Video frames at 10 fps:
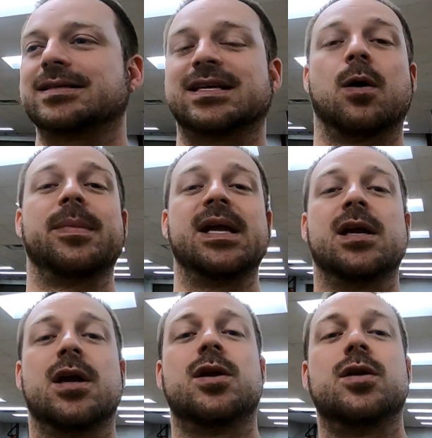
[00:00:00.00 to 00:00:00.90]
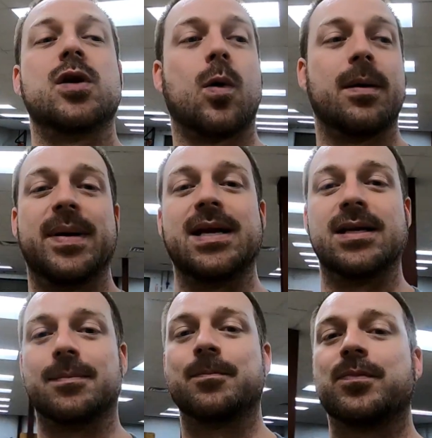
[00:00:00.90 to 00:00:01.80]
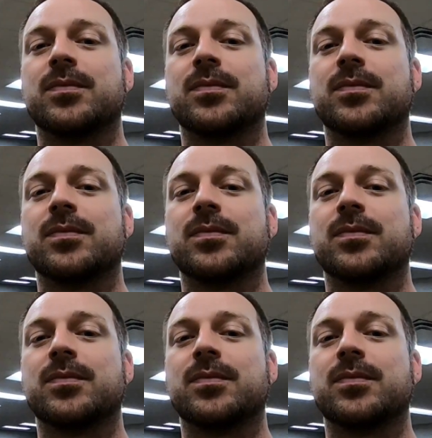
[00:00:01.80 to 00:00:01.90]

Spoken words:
Tell me your opinion.